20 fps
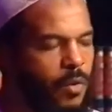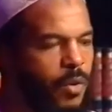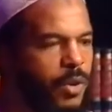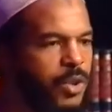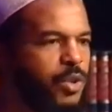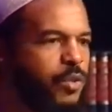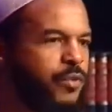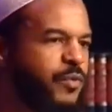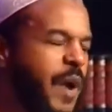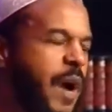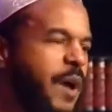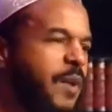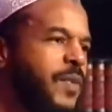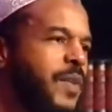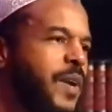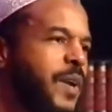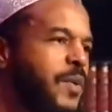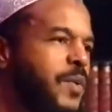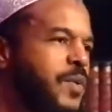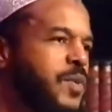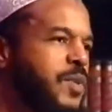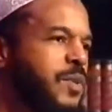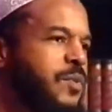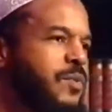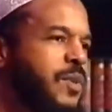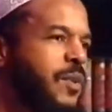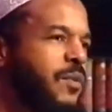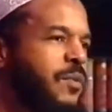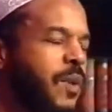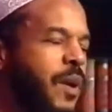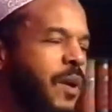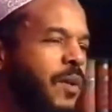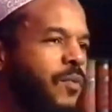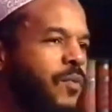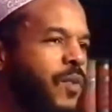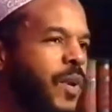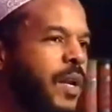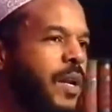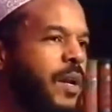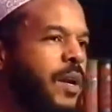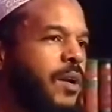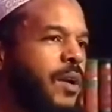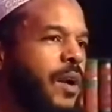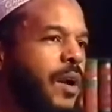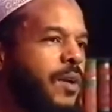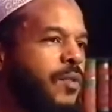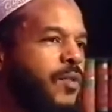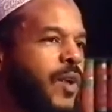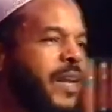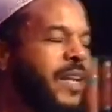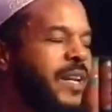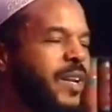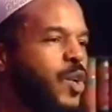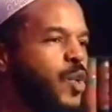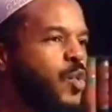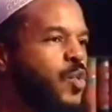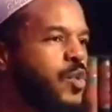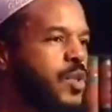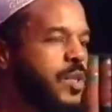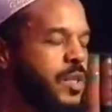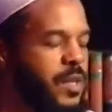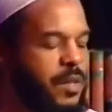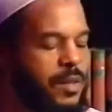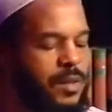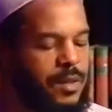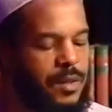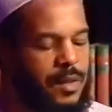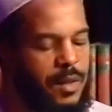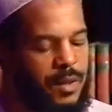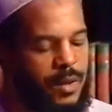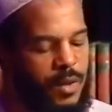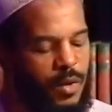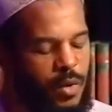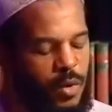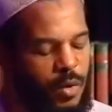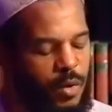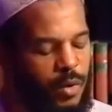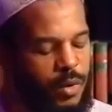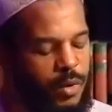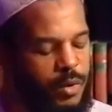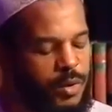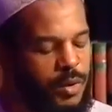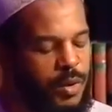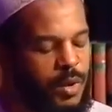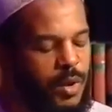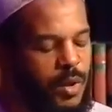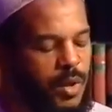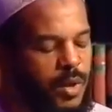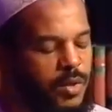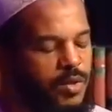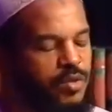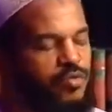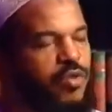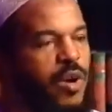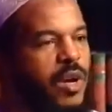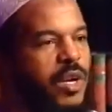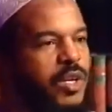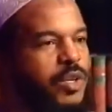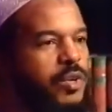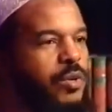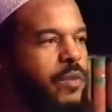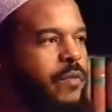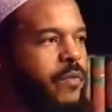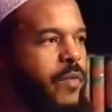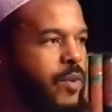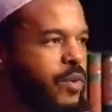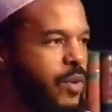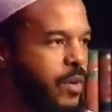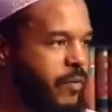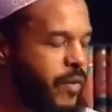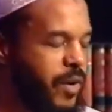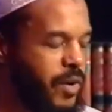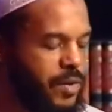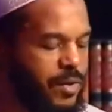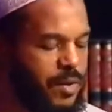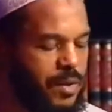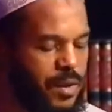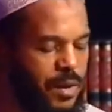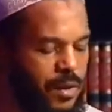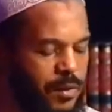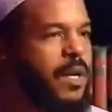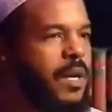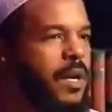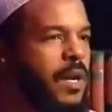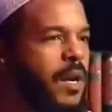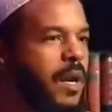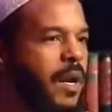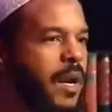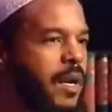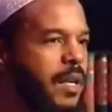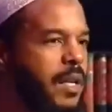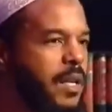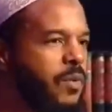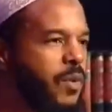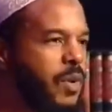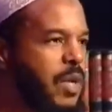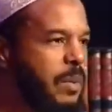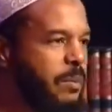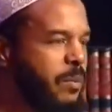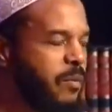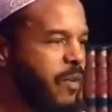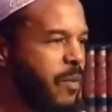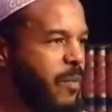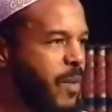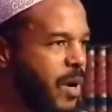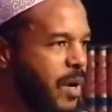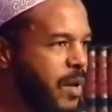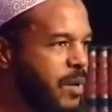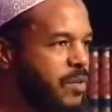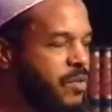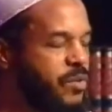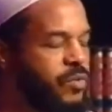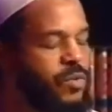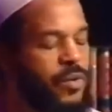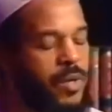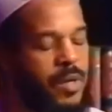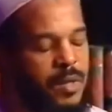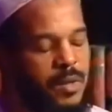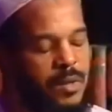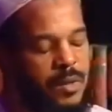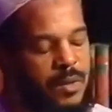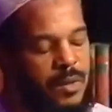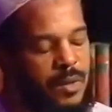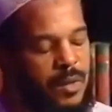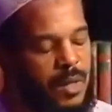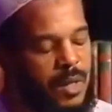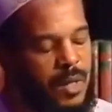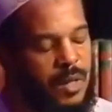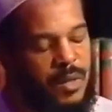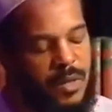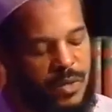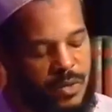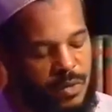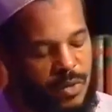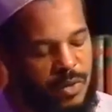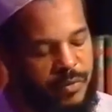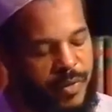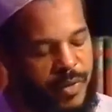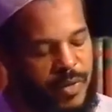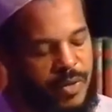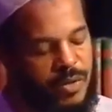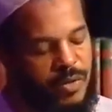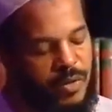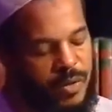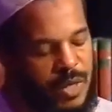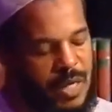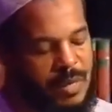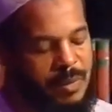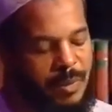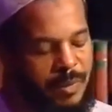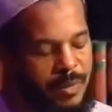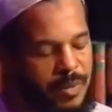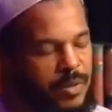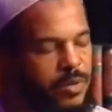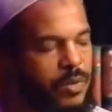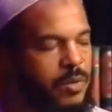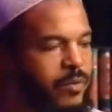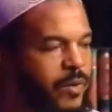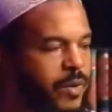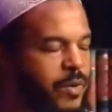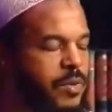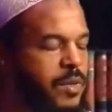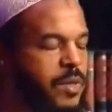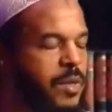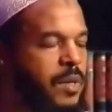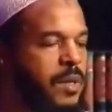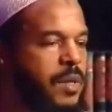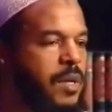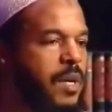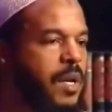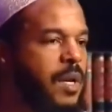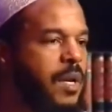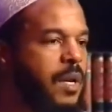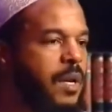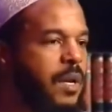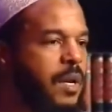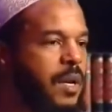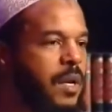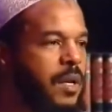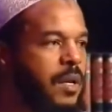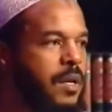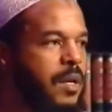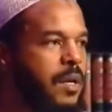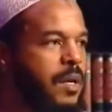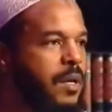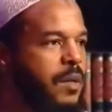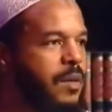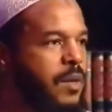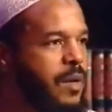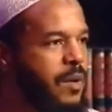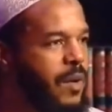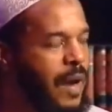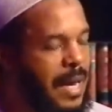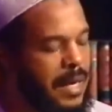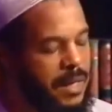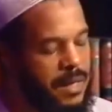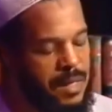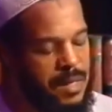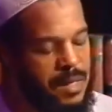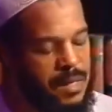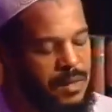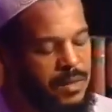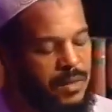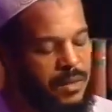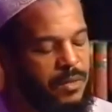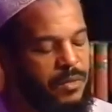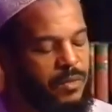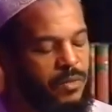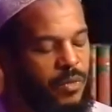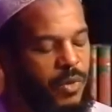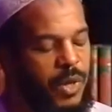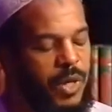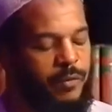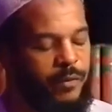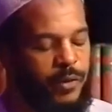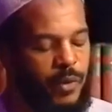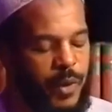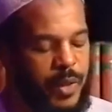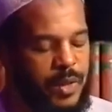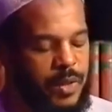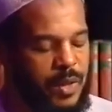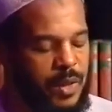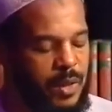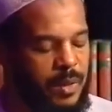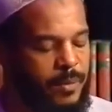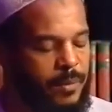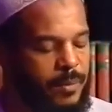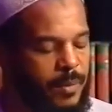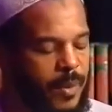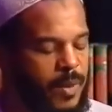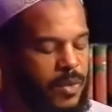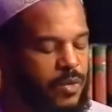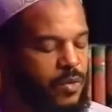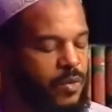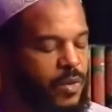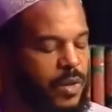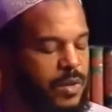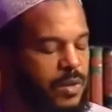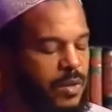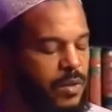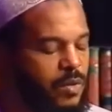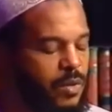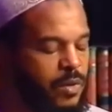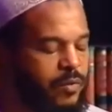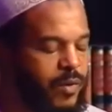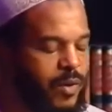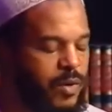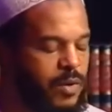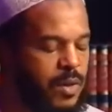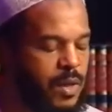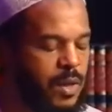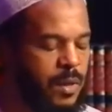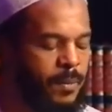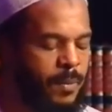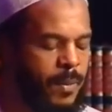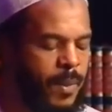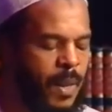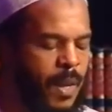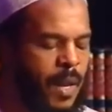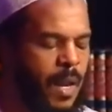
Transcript: what you found there was really a great looseness in the whole structure of the university. And there were a number of American students in this university who had come up to the university, and their ideas were influencing the students at the university.